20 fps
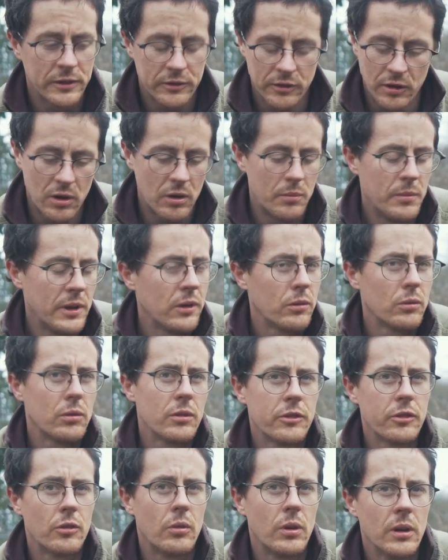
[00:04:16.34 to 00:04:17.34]
It's all
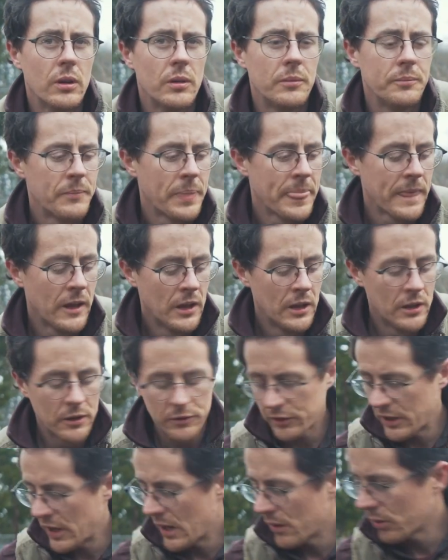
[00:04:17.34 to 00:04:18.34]
mineral soil.
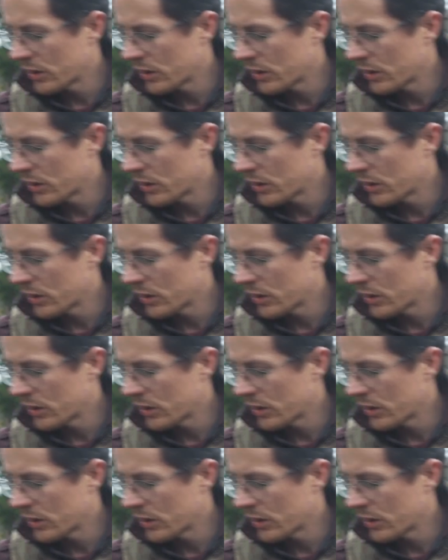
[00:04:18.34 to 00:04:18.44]
So now